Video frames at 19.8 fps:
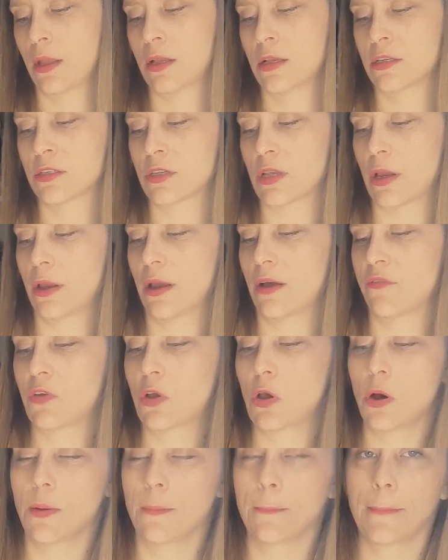So I've
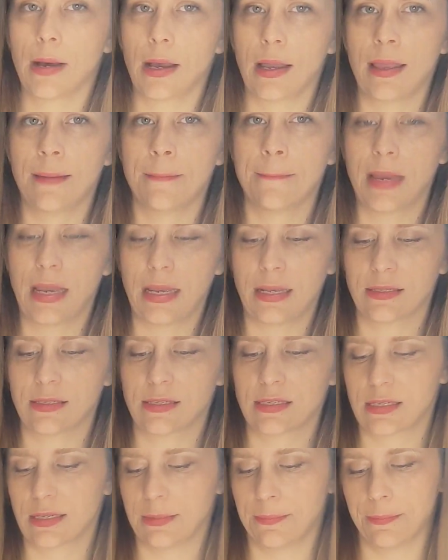got my main
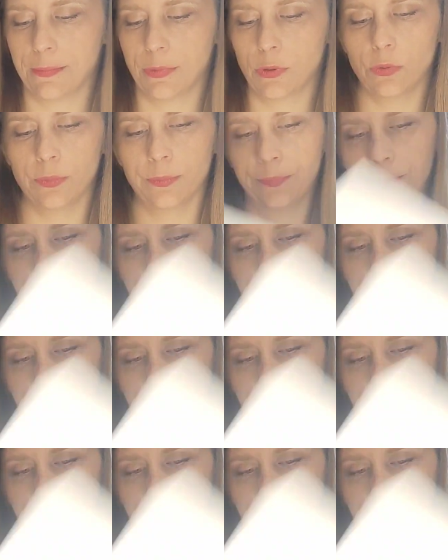symbol.